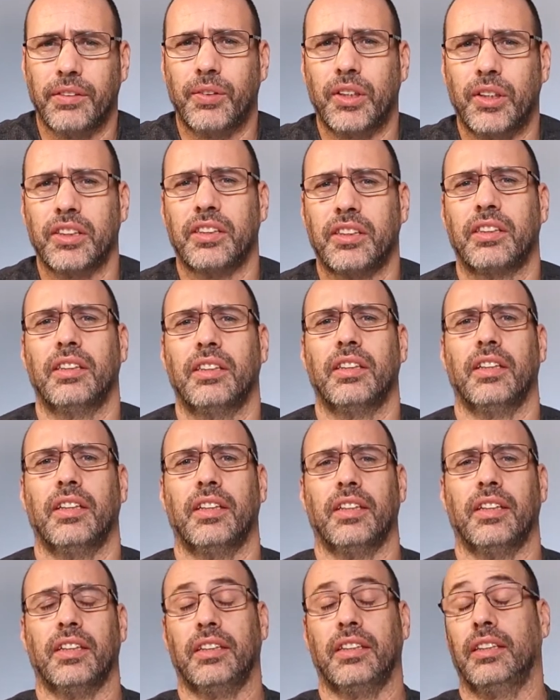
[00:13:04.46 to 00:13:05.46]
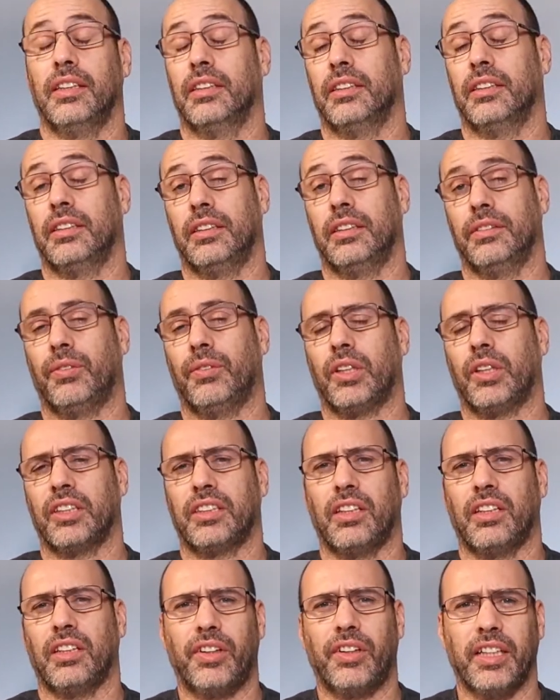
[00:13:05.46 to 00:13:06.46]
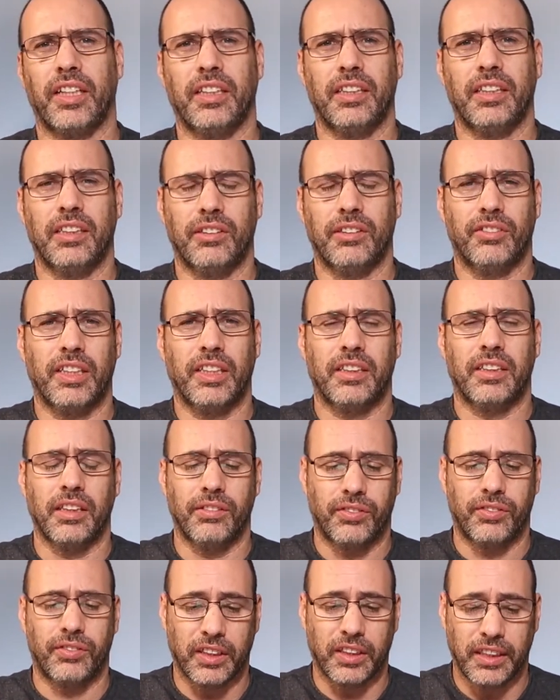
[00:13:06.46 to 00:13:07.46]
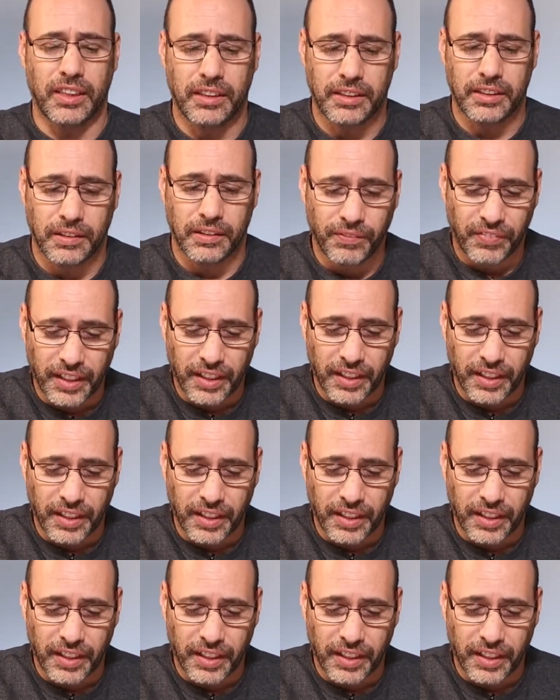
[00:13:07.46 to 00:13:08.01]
motherboards, the boards already waiting for this.